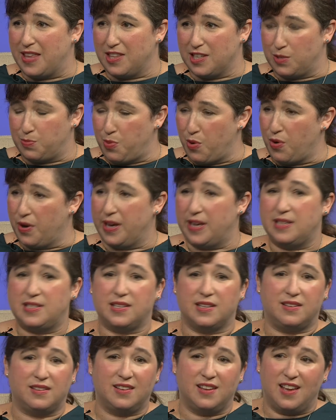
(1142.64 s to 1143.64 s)
this point
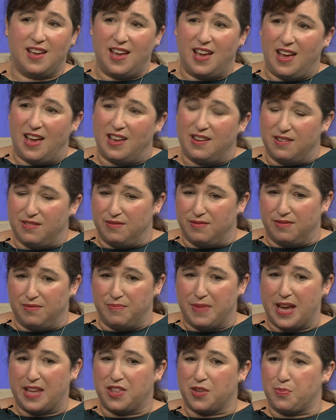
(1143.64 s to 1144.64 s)
and and
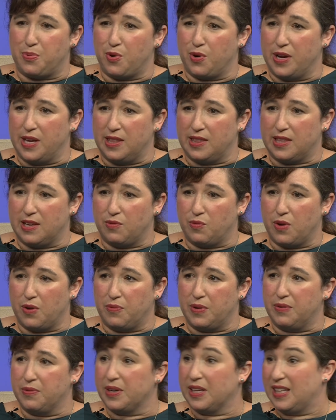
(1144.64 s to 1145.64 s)
make the point that what
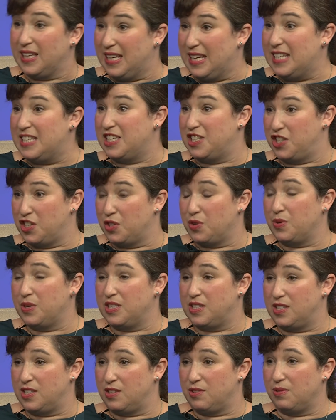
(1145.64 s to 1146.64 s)
we really need to do
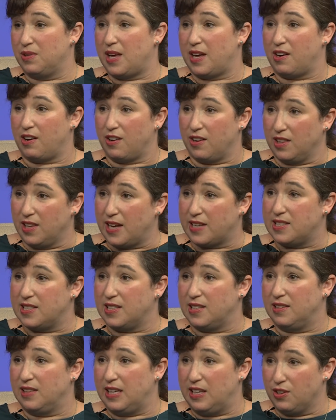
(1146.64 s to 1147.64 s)
is to let our
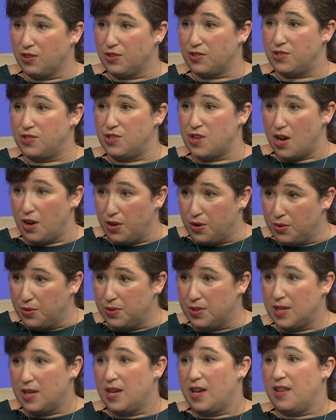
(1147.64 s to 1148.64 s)
elected leaders
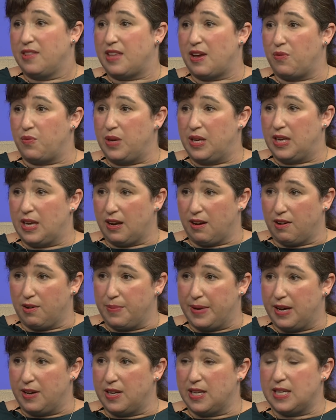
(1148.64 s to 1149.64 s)
know that we care
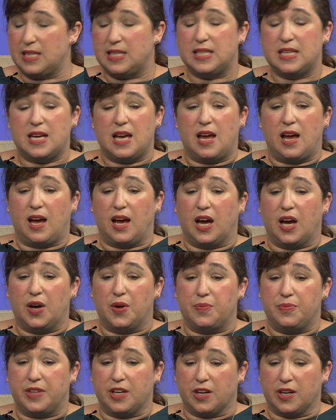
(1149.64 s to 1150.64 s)
about it.
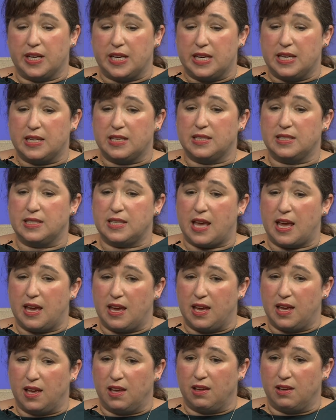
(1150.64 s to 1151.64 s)
Um, there is
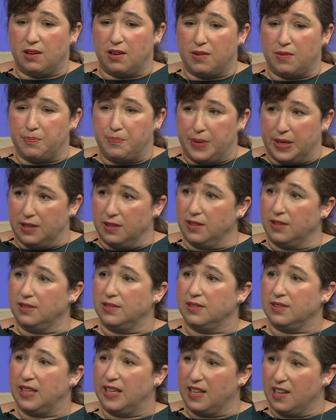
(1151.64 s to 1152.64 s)
a
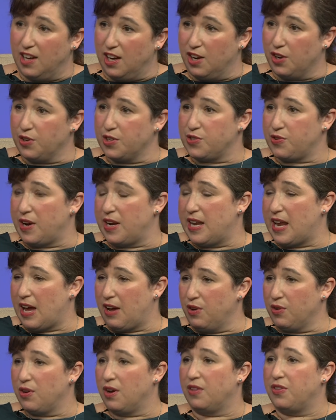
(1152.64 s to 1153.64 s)
bill in Congress right
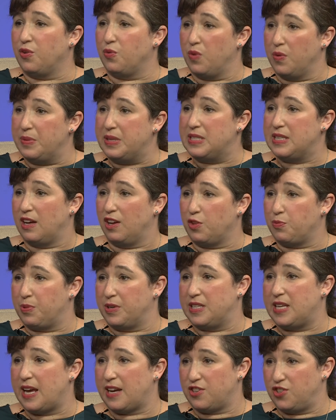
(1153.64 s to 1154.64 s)
now called the Women's Health
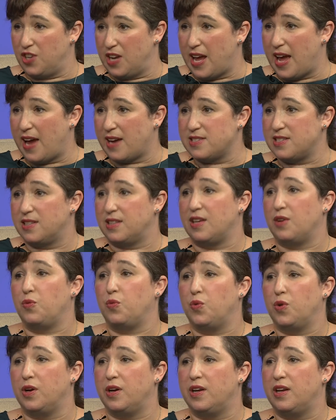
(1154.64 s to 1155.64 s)
Protection Act that
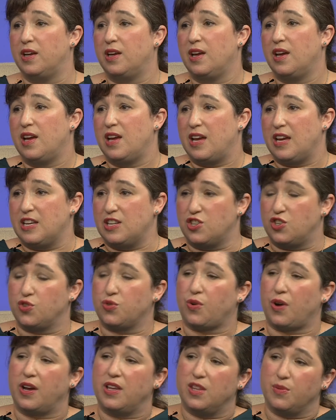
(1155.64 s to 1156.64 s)
would
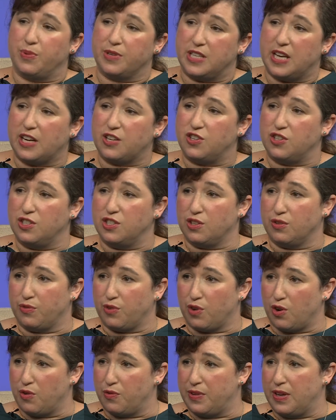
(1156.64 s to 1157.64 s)
enshrine the protections of
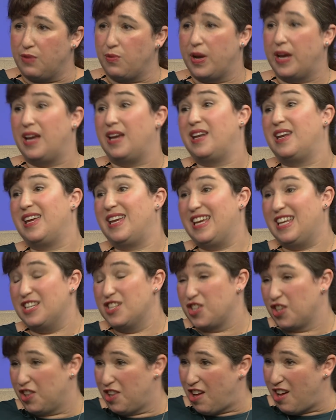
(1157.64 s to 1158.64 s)
Roe v. Wade
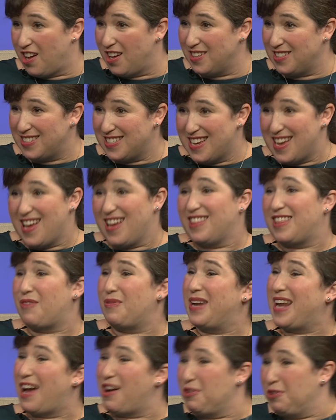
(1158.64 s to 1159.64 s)
into law, that would
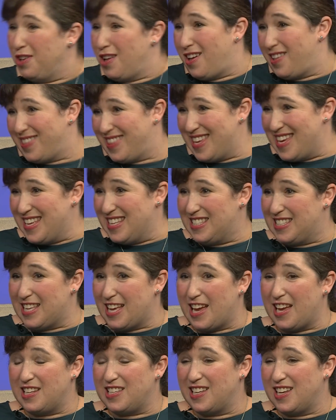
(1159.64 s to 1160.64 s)
outlaw things
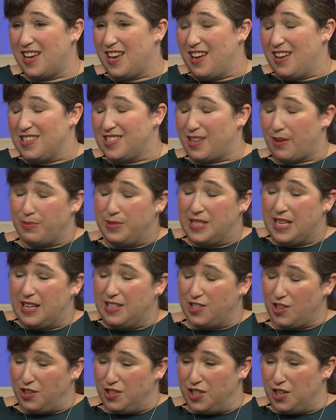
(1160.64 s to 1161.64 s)
that some states
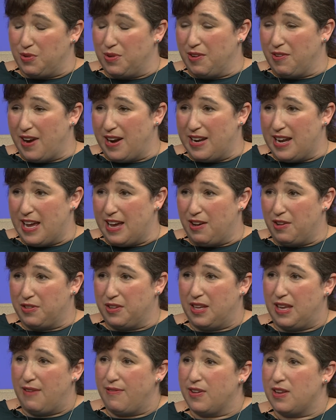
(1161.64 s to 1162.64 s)
are doing right now,
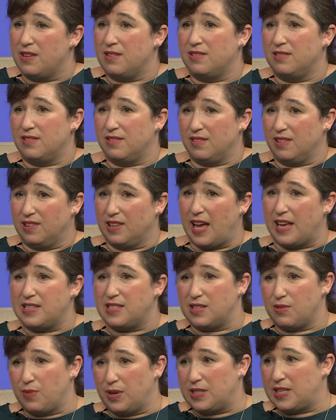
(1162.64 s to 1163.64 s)
even less
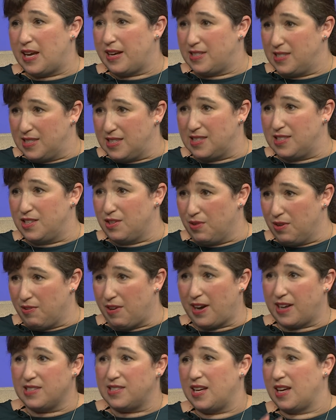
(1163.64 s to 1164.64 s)
than what Texas is doing, right?
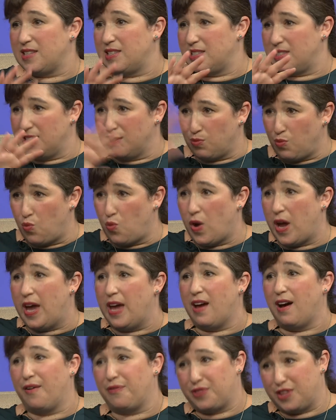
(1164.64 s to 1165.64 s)
Because Texas is way
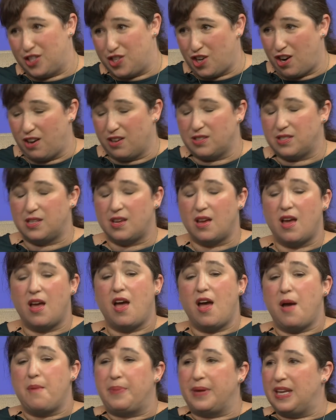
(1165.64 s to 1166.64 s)
off the charts.
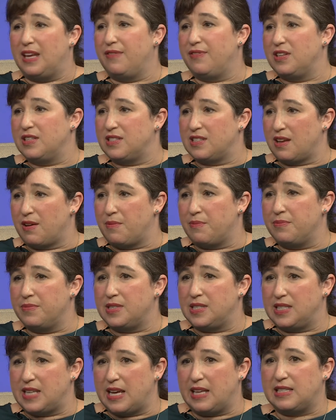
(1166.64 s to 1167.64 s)
But even some
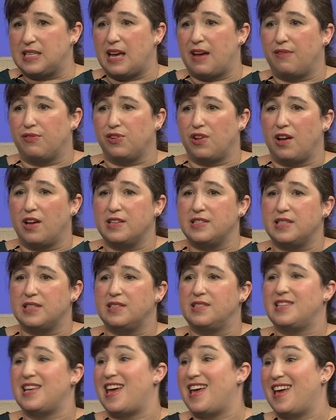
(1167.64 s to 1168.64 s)
states have laws that
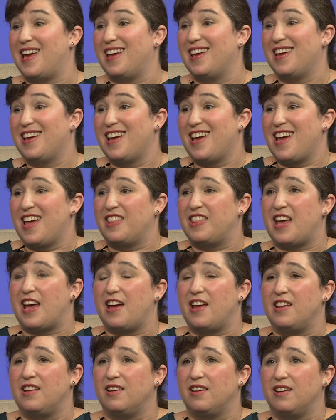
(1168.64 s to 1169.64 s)
say
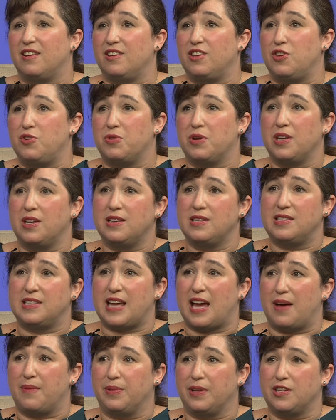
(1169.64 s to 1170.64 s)
that you can
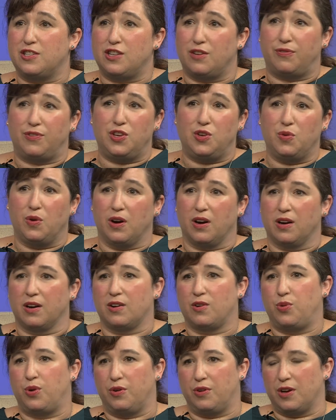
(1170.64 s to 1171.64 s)
establish if you are
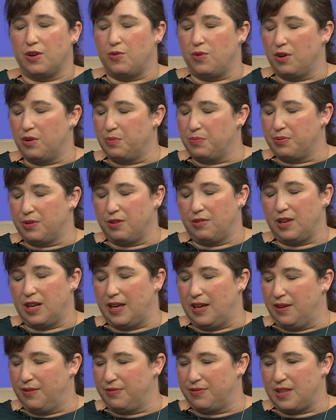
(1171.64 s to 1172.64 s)
quote unquote pro
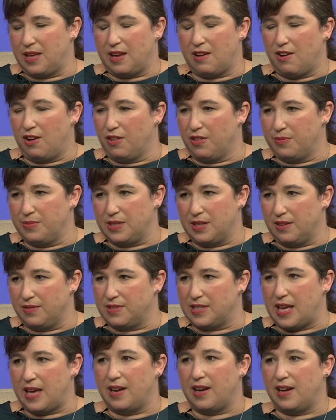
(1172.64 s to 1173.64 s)
life, they call themselves
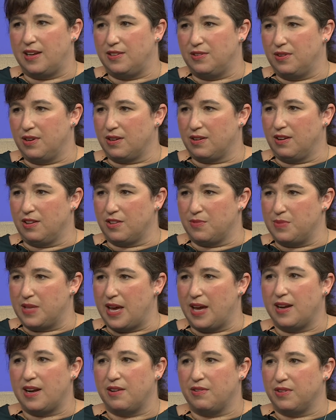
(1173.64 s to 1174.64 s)
that. I do not call them
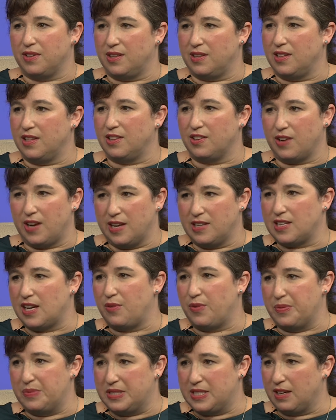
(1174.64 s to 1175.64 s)
that. I really think they're anti
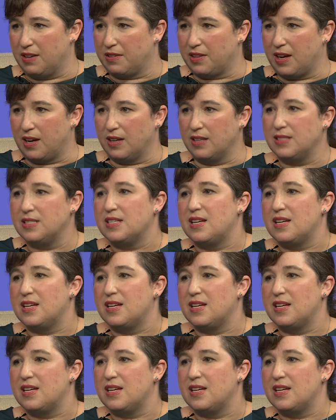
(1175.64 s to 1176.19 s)
women's health care